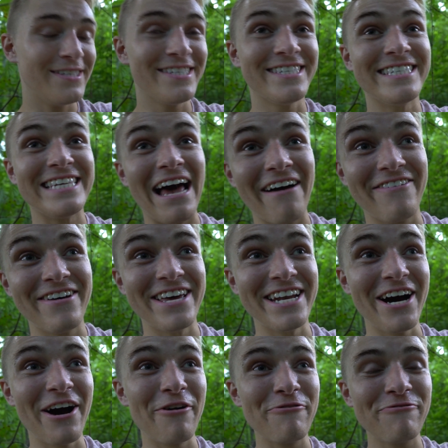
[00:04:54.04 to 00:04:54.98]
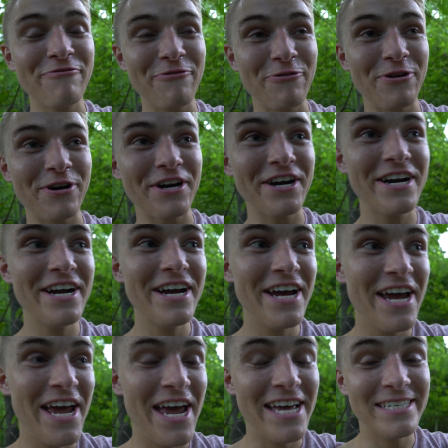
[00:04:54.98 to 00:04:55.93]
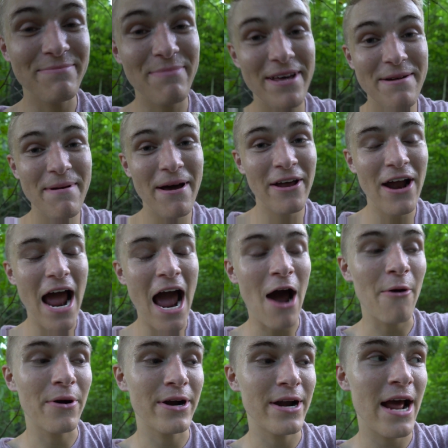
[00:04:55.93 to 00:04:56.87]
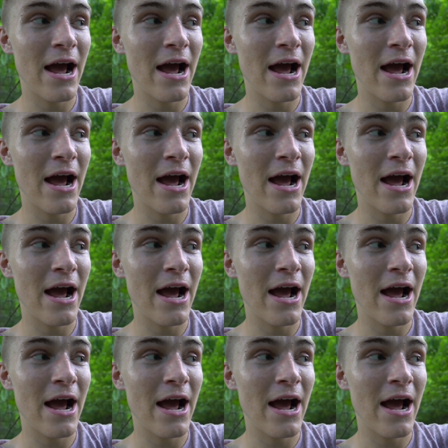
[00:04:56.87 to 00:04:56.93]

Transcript: seven oh four. It's been about an hour